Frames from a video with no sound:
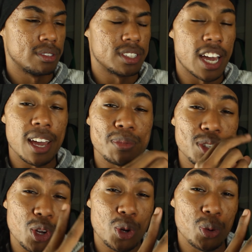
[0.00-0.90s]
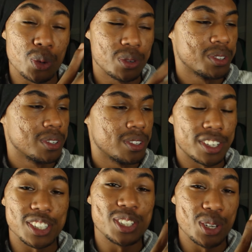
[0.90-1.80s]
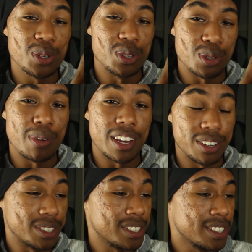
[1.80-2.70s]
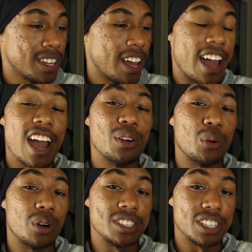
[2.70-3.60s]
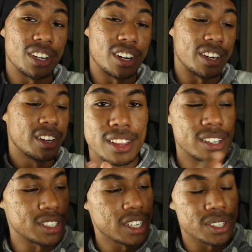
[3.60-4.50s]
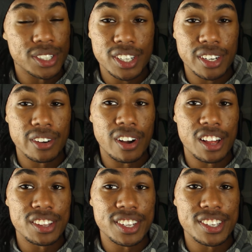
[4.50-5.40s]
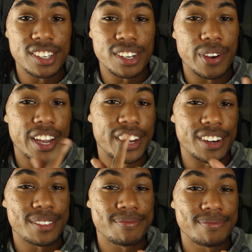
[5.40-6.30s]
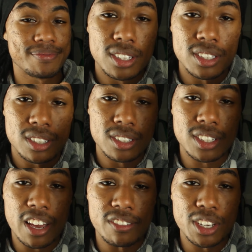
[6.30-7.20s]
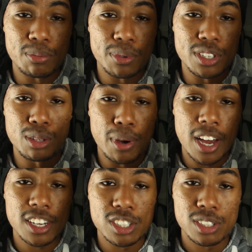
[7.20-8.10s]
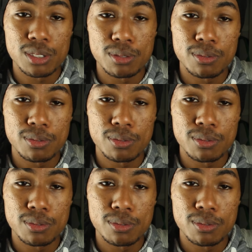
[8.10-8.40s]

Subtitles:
×2, there's 2 user manuals, and a warranty card. There's also a sticker of authenticity right here. Diving deeper into the box.